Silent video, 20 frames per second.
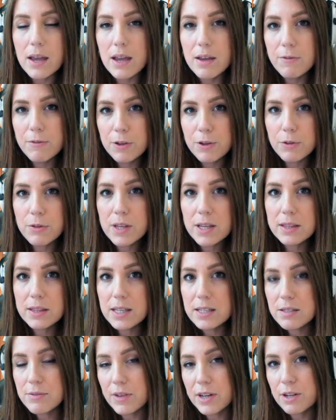if you think
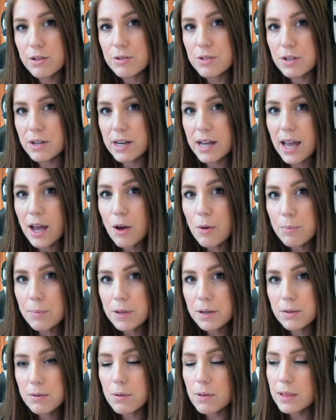these videos are going to help
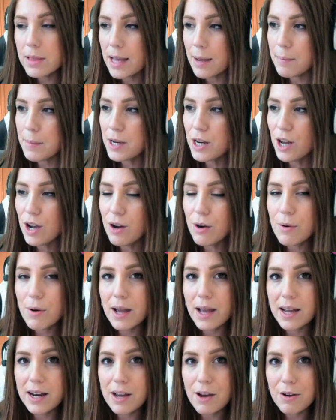you, let me know
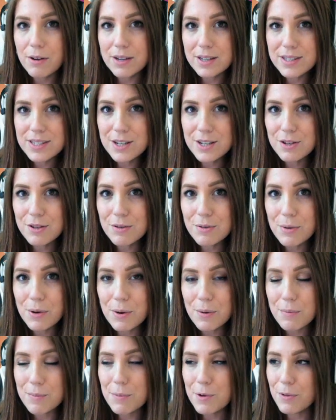and I'll continue
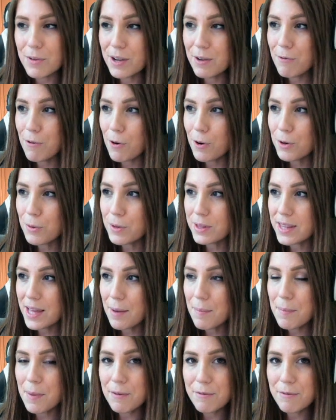moving forward with them.